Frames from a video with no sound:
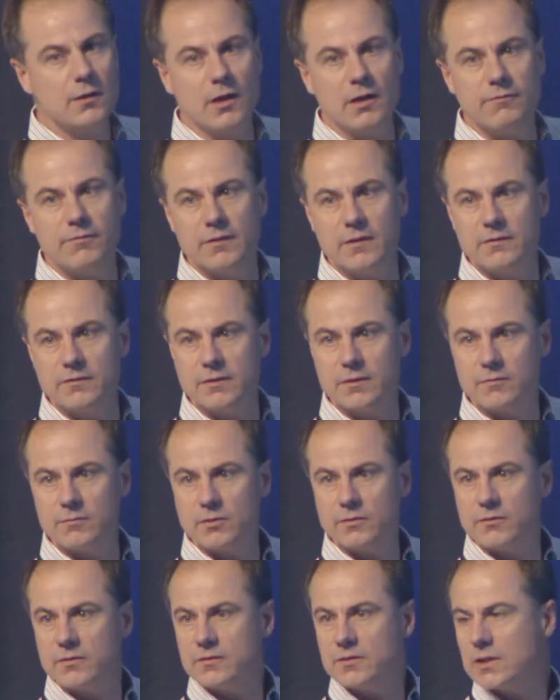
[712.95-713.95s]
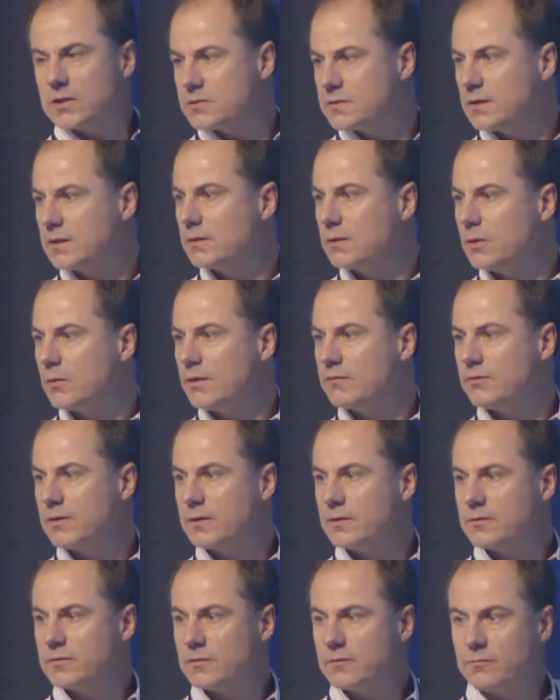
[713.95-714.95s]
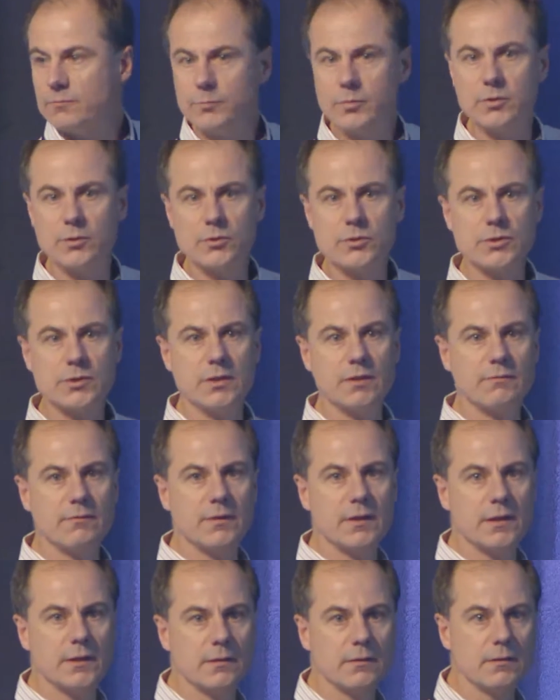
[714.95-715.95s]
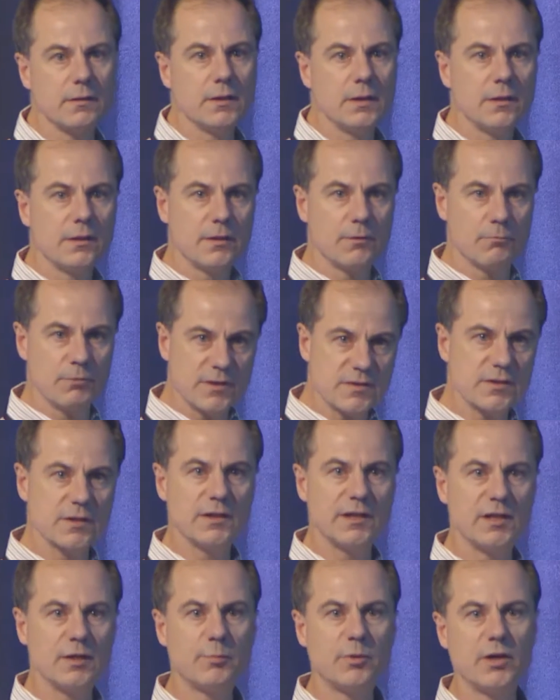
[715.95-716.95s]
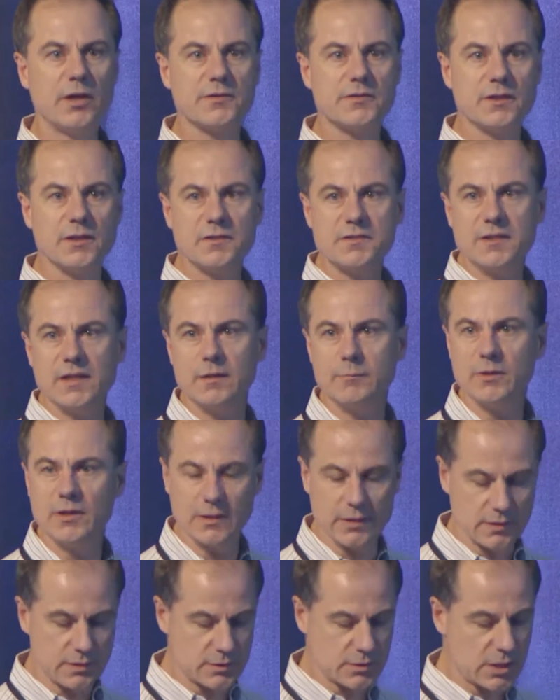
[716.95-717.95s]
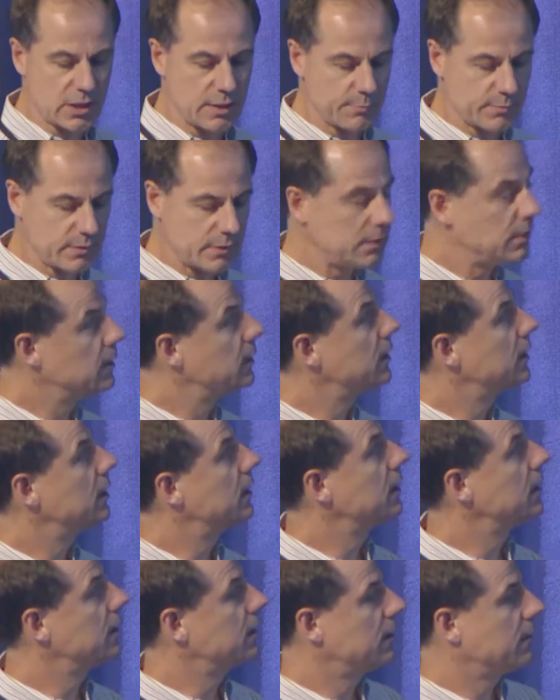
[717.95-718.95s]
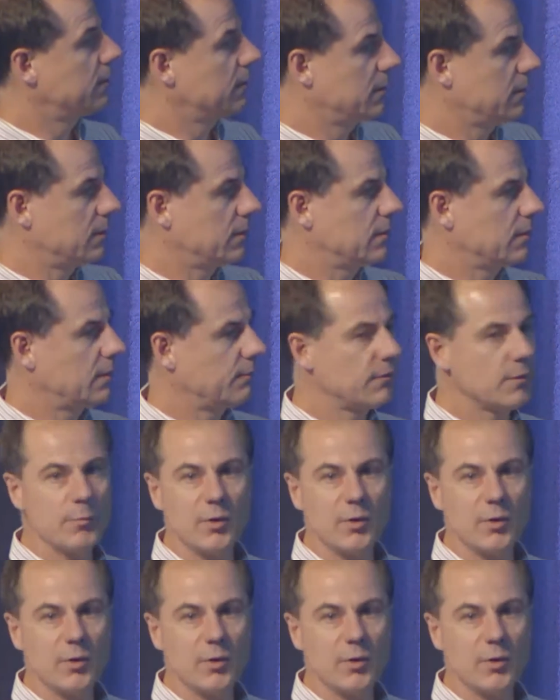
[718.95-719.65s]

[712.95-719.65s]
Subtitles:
confidence interval, suggesting no evidence of pollution of the recently deposited sediment at the top of the